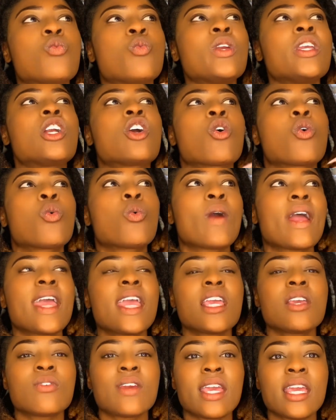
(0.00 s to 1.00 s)
we
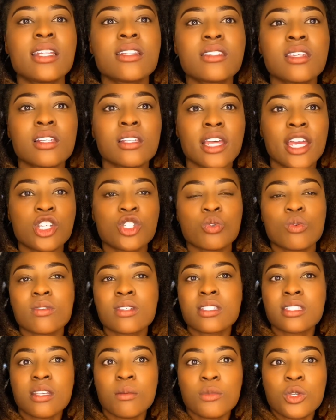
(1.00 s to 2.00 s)
crave intellectual
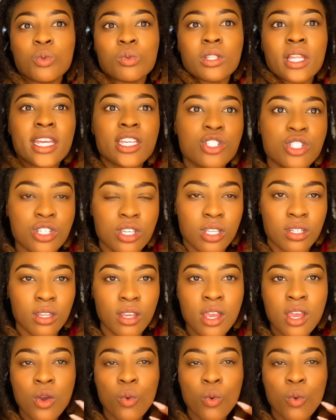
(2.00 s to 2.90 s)
stimulation.